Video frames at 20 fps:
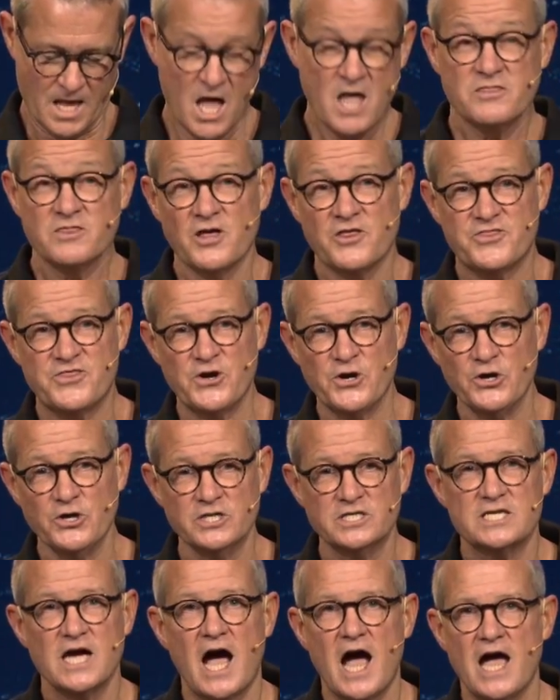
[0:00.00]
The
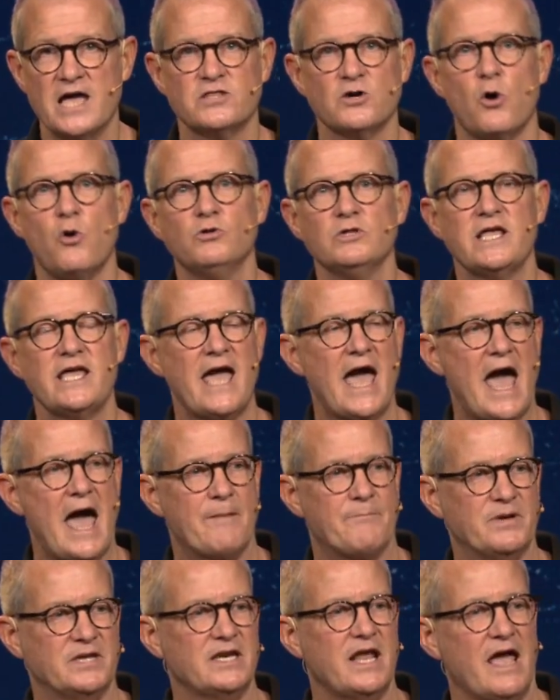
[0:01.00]
third tithe only
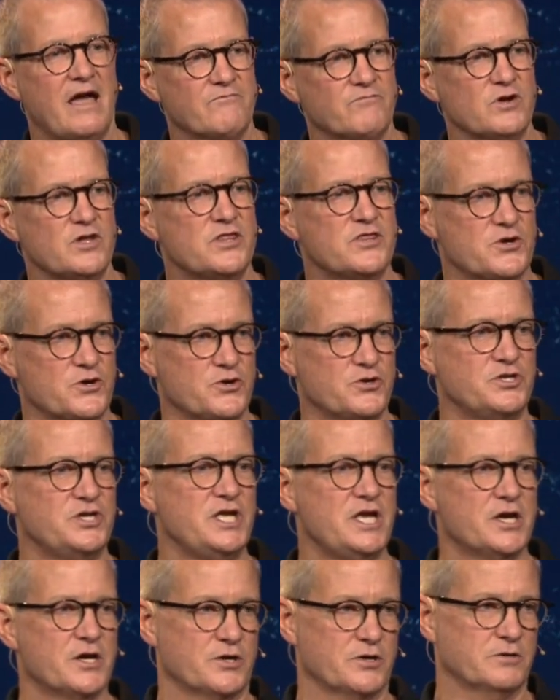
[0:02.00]
happened every 3rd
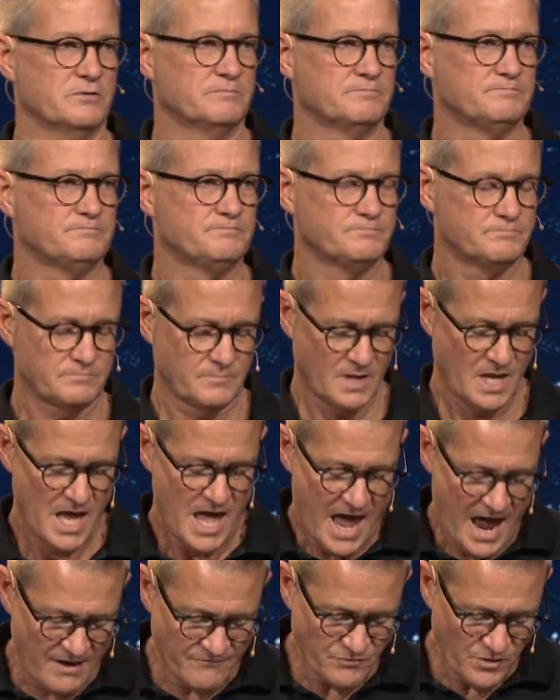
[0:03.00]
year.
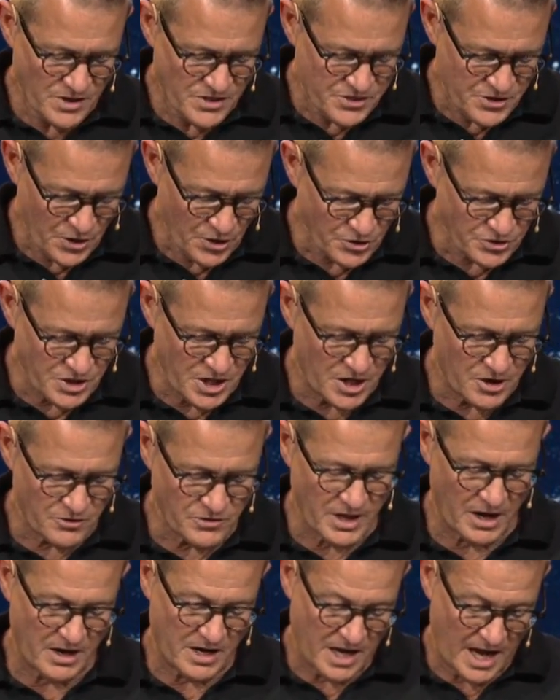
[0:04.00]
Every 3rd year,
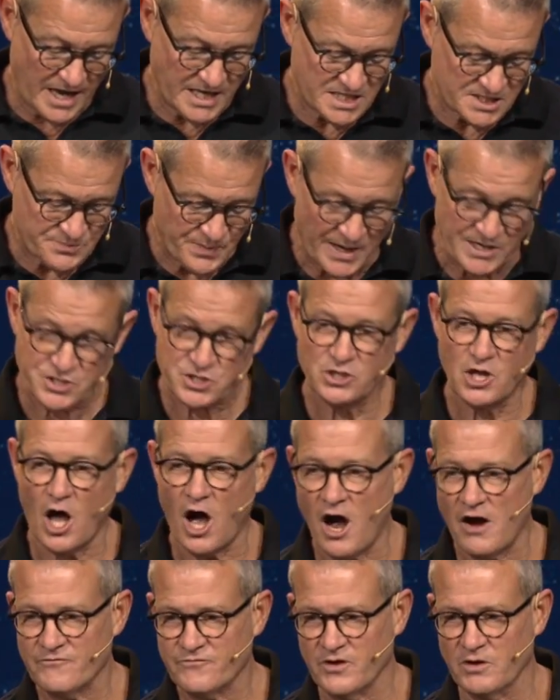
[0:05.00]
a special
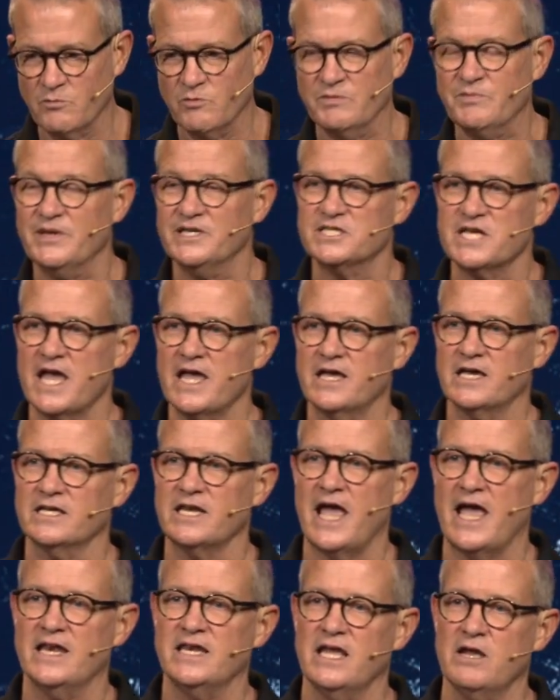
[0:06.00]
offering would be taken,
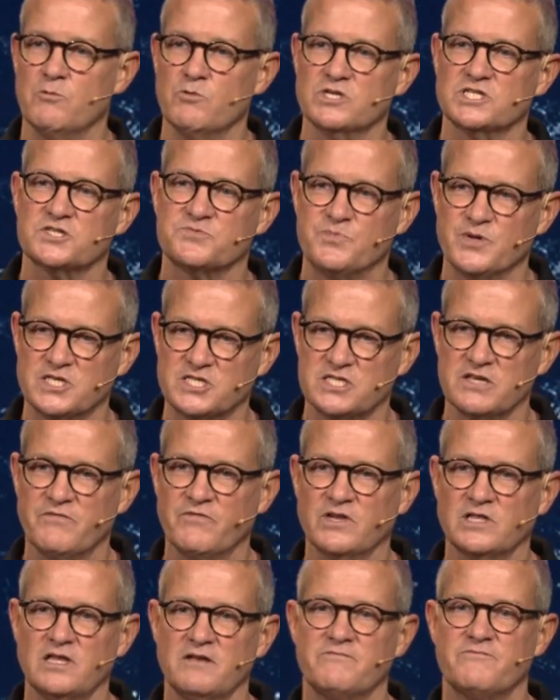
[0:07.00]
and it was
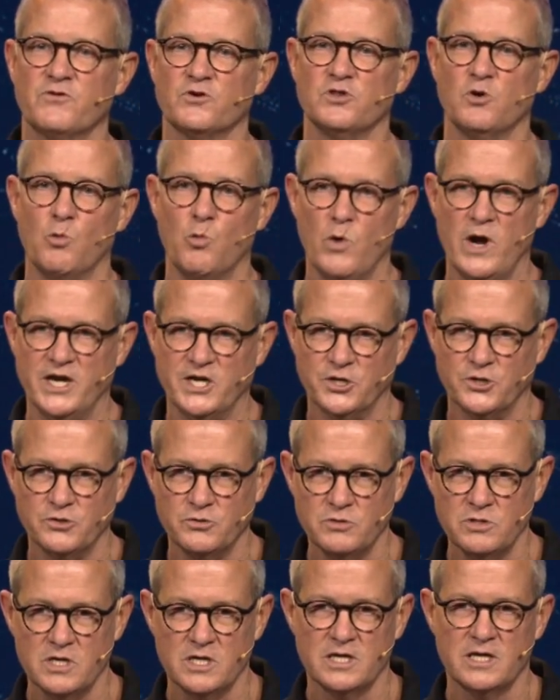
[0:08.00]
specifically for the
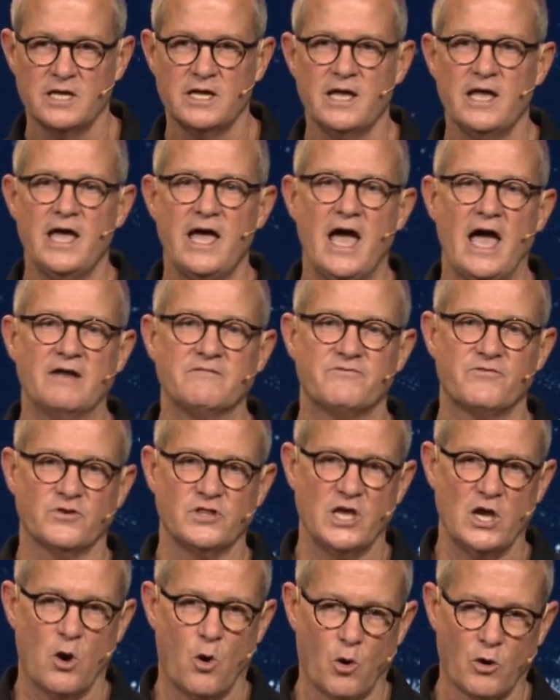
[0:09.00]
widow and for
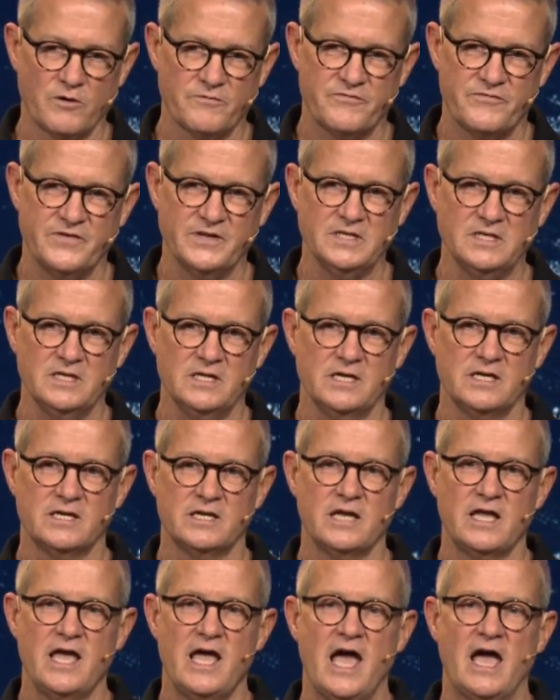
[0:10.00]
the orphan
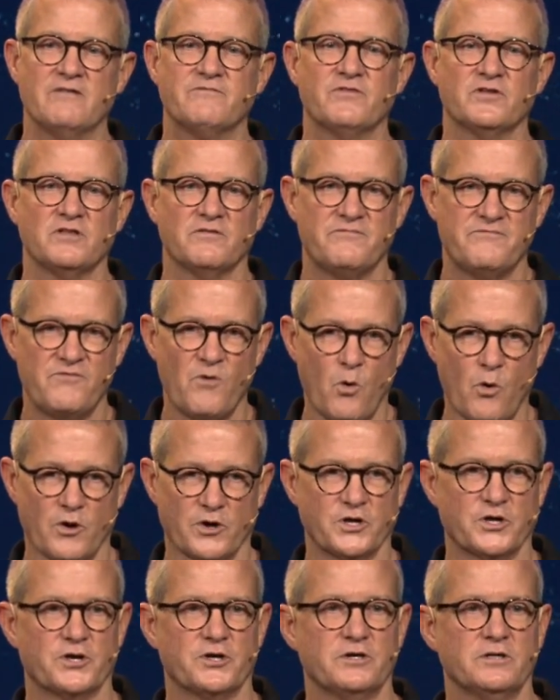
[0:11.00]
and for the
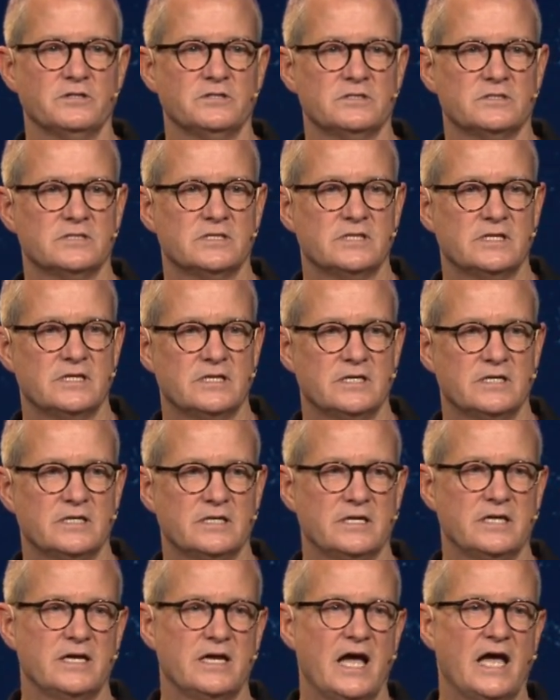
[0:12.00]
foreigner
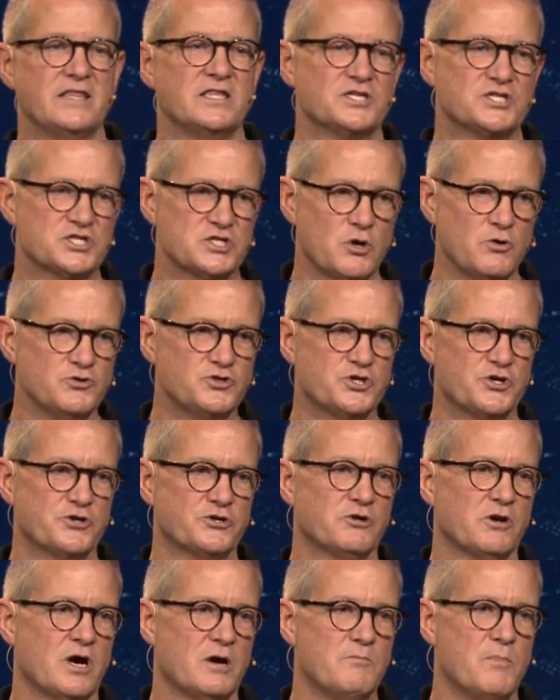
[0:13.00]
and the
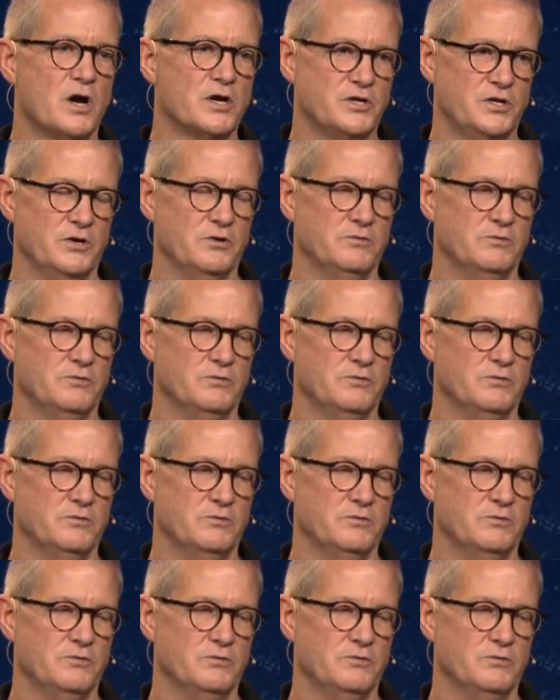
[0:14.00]
sojourner among you.